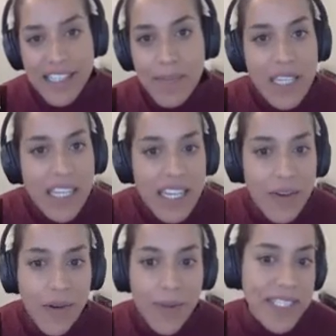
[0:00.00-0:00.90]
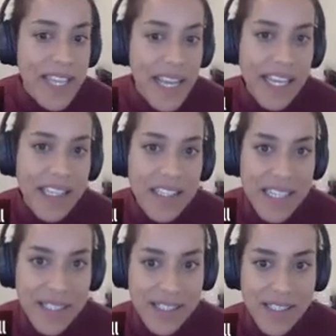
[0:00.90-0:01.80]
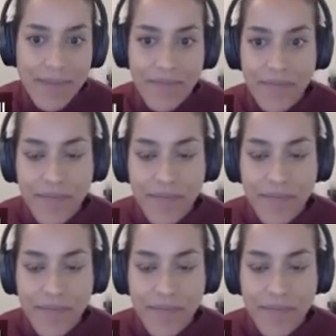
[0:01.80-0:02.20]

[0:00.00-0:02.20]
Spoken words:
is depleted or missing in disks.